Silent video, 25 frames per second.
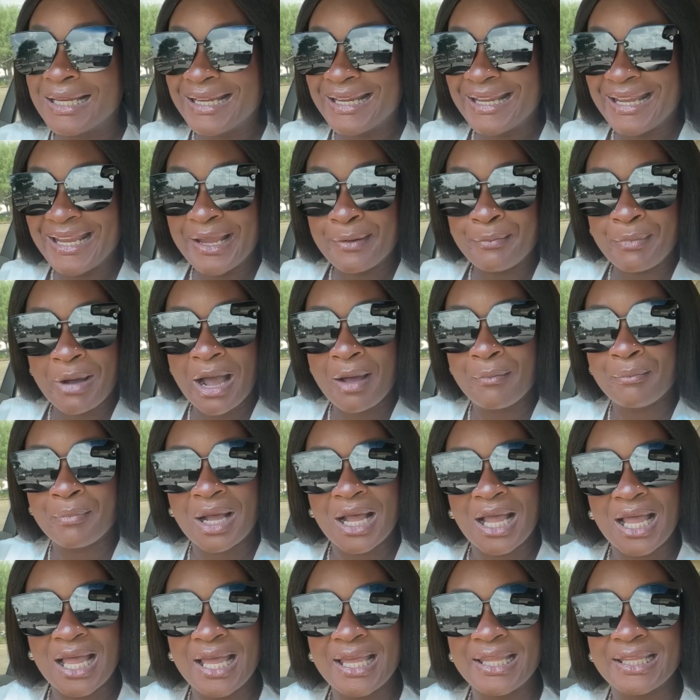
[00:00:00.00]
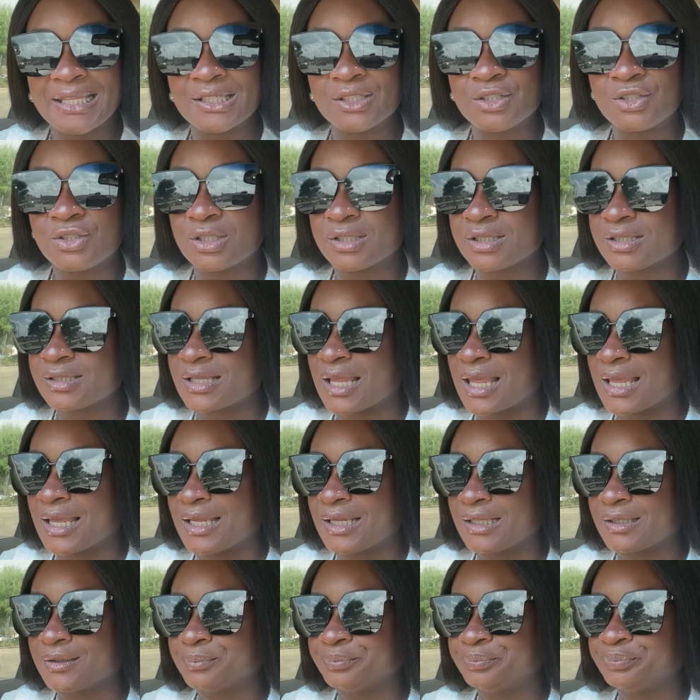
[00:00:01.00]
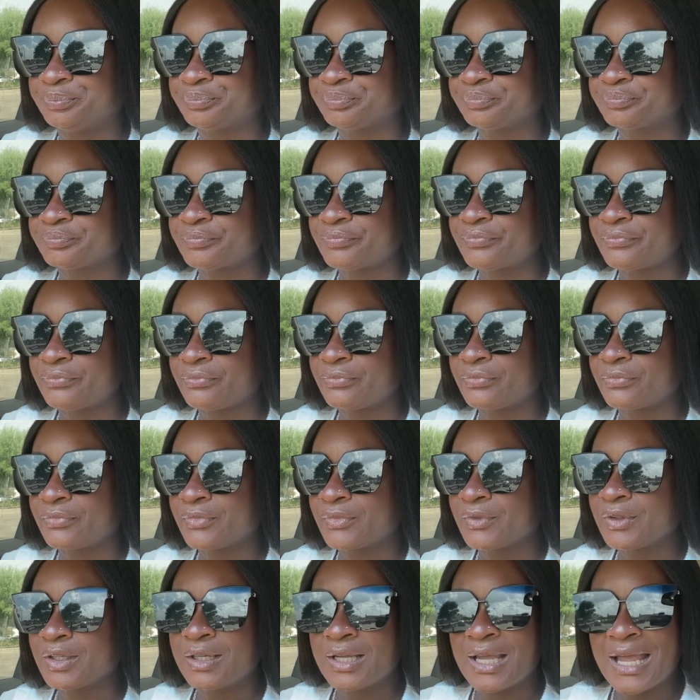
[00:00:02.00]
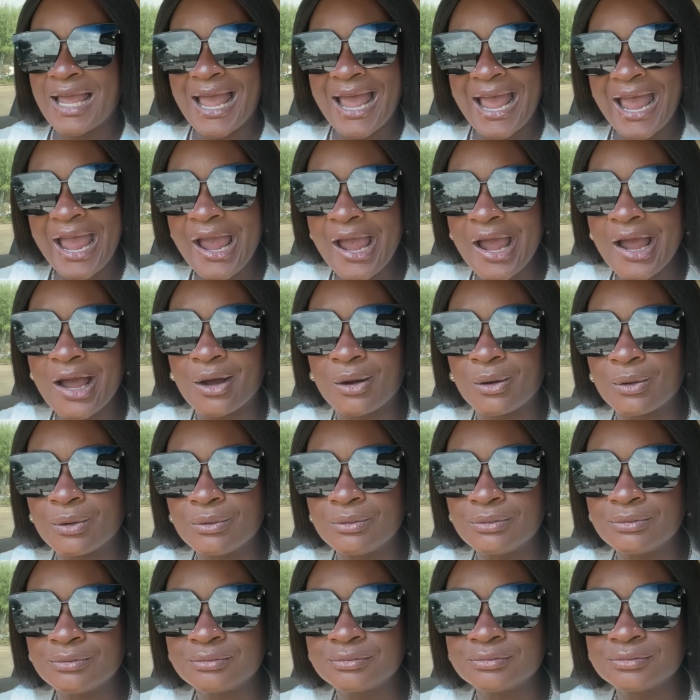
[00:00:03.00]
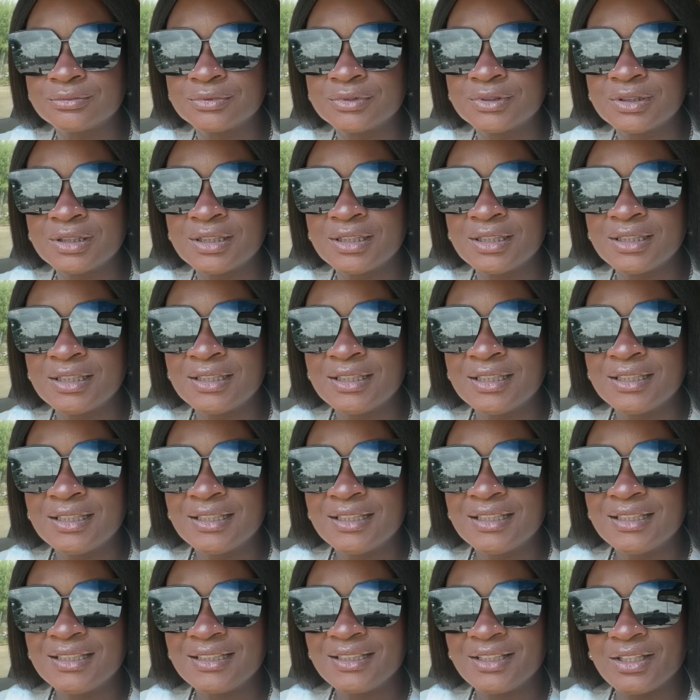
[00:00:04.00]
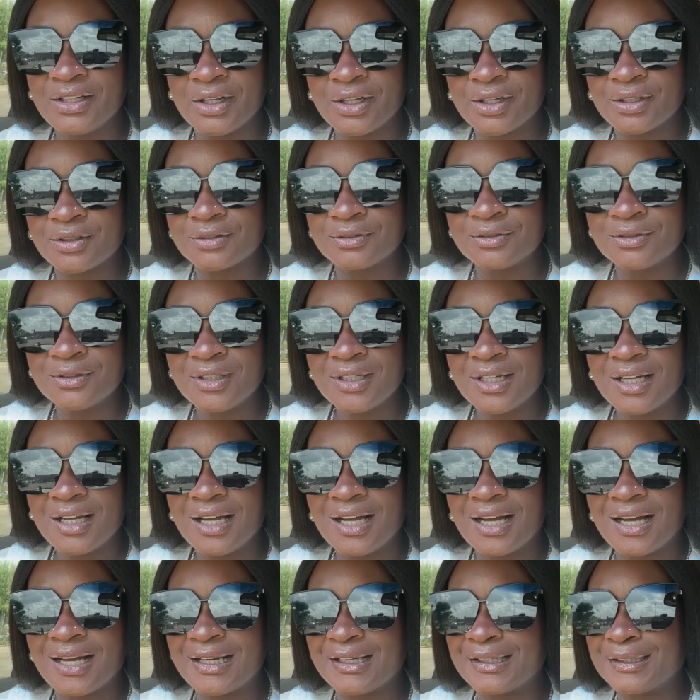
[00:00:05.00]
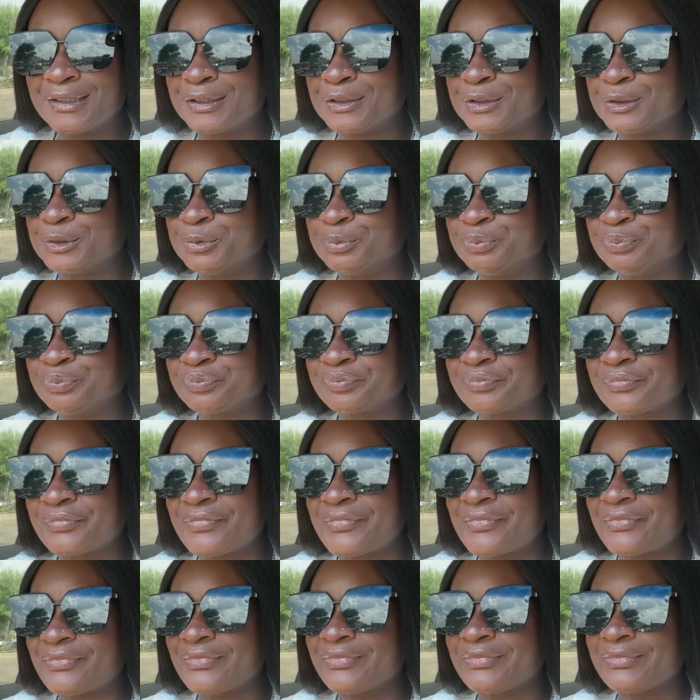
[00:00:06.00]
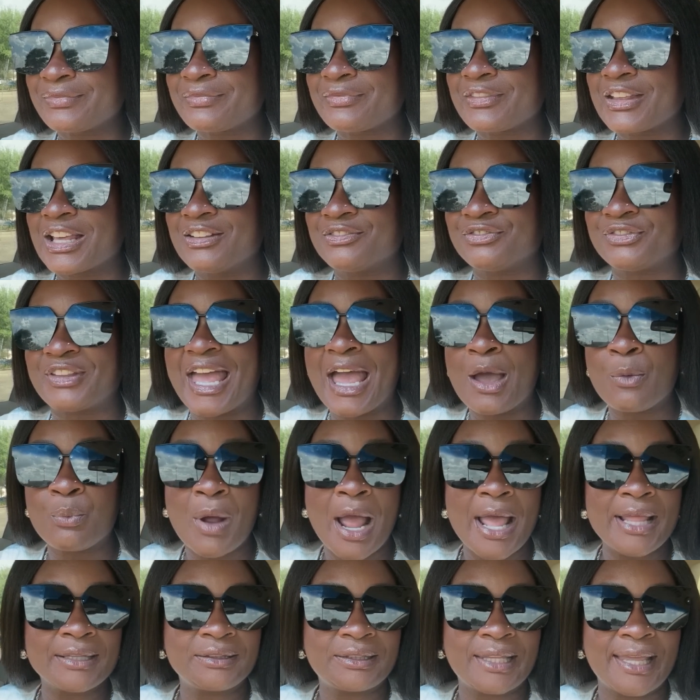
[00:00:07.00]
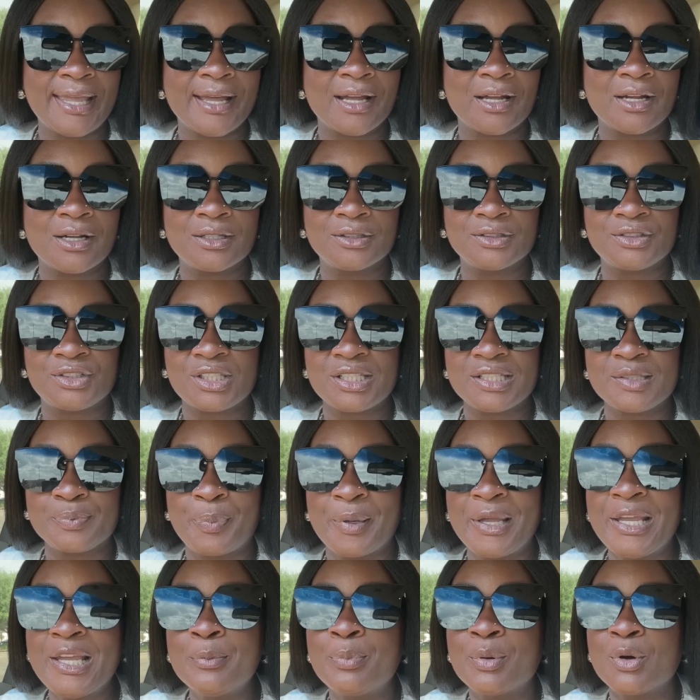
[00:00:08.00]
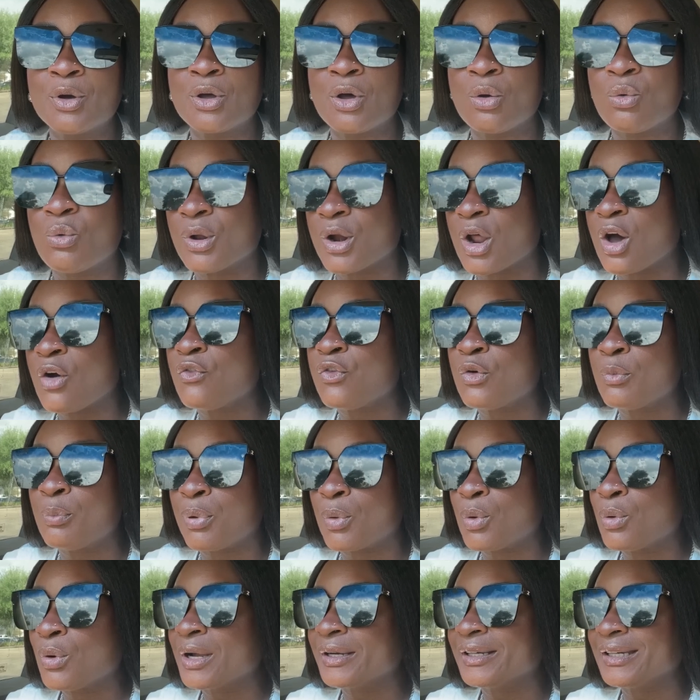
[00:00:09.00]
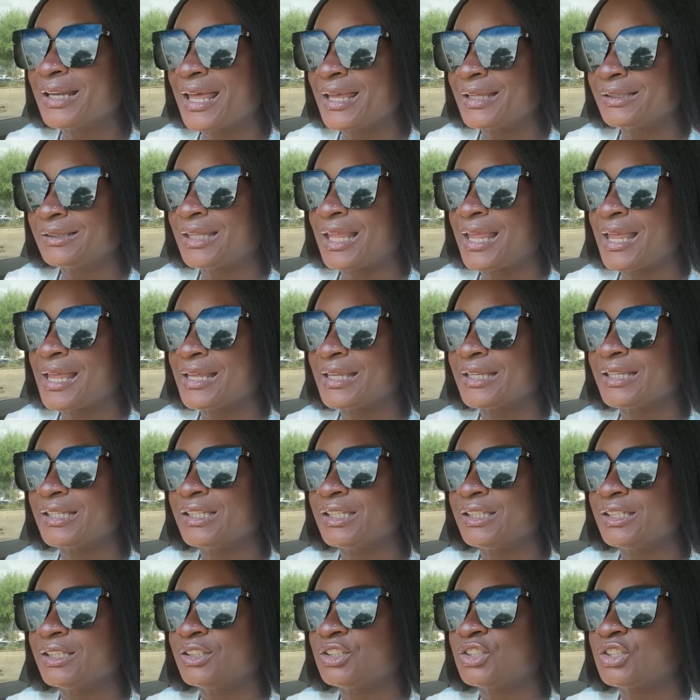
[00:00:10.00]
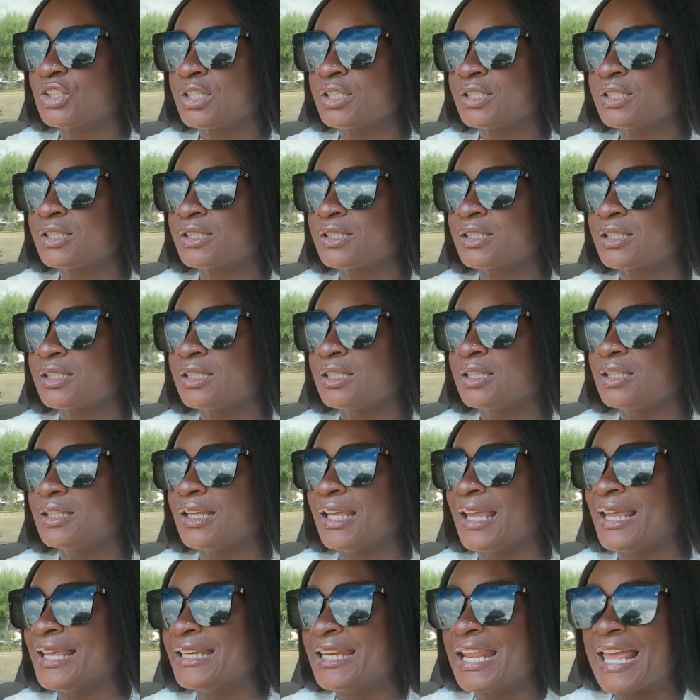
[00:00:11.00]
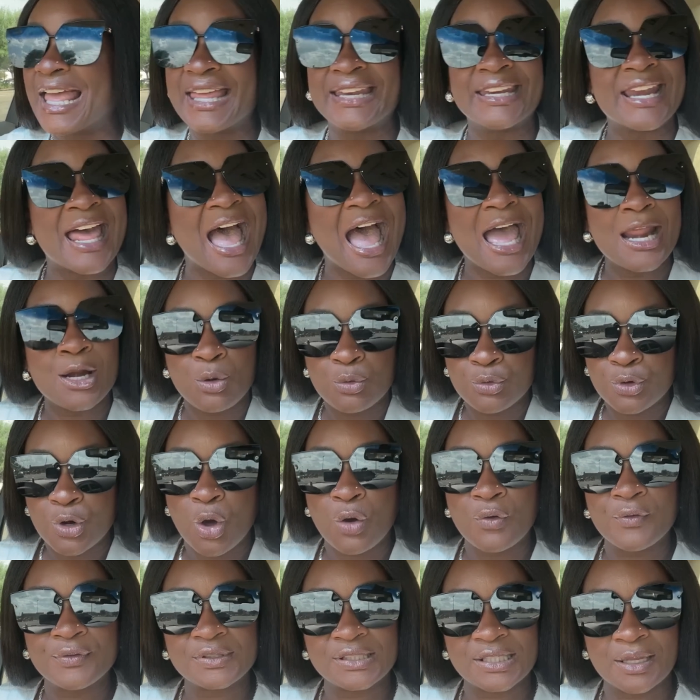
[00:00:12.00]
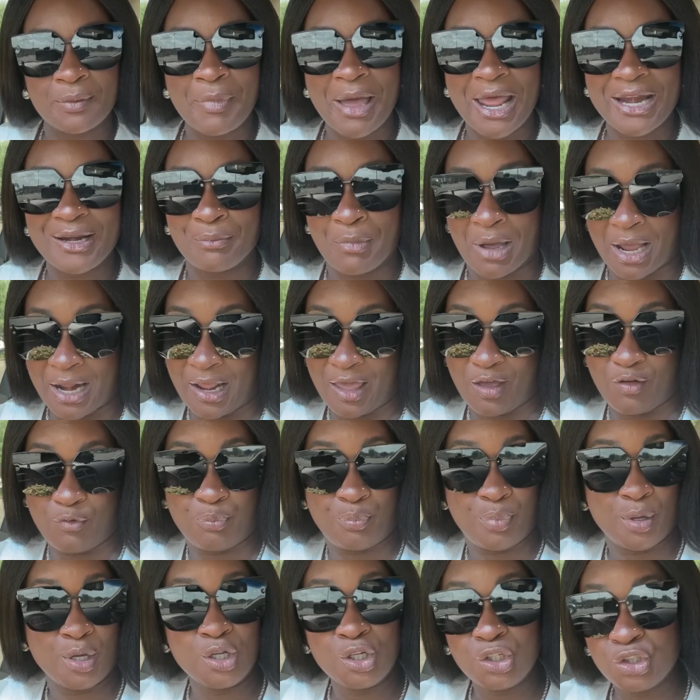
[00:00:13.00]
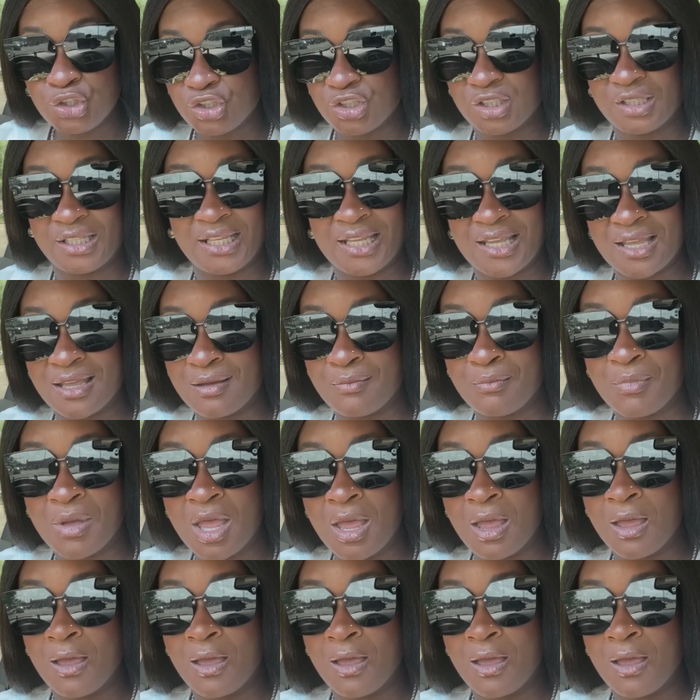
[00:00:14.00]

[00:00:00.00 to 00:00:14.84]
in my mind, it's just like, how? You know? Um, that right there, just people going overboard like that, just, and, and I don't know if somebody might have pushed them.